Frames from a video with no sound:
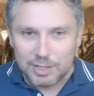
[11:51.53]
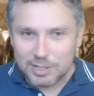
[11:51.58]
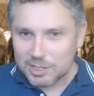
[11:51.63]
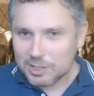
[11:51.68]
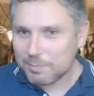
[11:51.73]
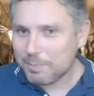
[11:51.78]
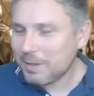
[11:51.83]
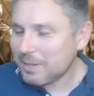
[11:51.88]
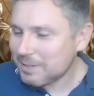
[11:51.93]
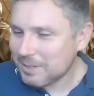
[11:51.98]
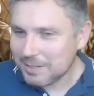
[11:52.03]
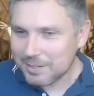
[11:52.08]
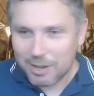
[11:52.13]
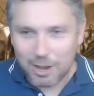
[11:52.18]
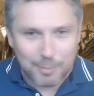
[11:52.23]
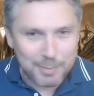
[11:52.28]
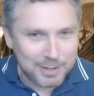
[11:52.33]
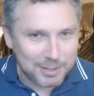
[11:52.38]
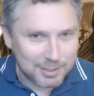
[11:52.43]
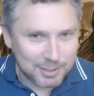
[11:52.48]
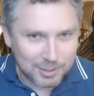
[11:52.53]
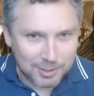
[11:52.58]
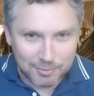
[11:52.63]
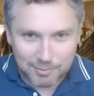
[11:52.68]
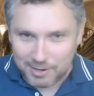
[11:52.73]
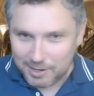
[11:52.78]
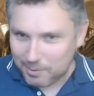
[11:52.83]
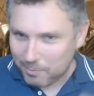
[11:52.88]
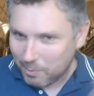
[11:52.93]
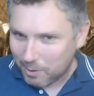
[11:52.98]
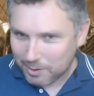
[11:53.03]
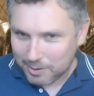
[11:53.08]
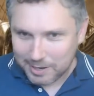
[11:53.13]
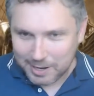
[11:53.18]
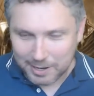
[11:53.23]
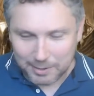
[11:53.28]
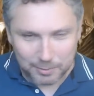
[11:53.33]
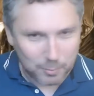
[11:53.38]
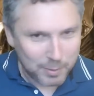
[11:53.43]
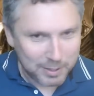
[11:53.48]
splits his army into three one
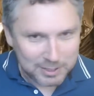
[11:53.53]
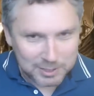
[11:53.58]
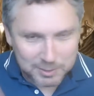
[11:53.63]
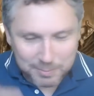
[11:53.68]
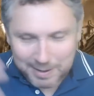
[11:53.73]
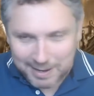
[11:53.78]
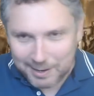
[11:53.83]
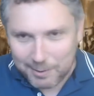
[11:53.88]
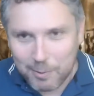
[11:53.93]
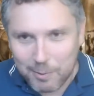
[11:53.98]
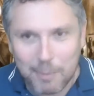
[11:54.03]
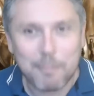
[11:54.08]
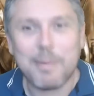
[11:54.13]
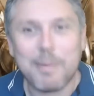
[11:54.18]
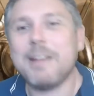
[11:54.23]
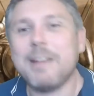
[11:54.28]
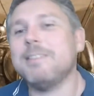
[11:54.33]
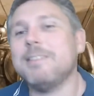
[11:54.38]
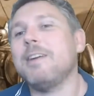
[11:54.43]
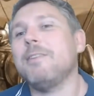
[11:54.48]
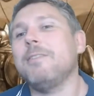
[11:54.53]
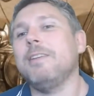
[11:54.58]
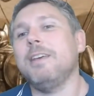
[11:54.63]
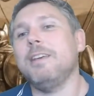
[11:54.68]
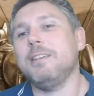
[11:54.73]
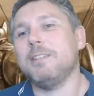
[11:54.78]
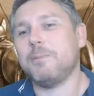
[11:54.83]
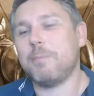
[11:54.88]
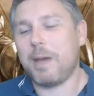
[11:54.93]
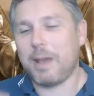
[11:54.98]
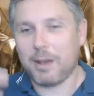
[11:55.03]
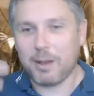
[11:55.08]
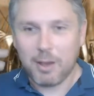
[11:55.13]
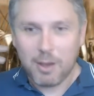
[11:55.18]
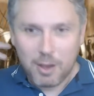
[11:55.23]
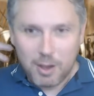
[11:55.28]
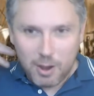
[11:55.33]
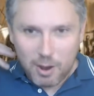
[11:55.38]
down the west bank, one back down the east bank,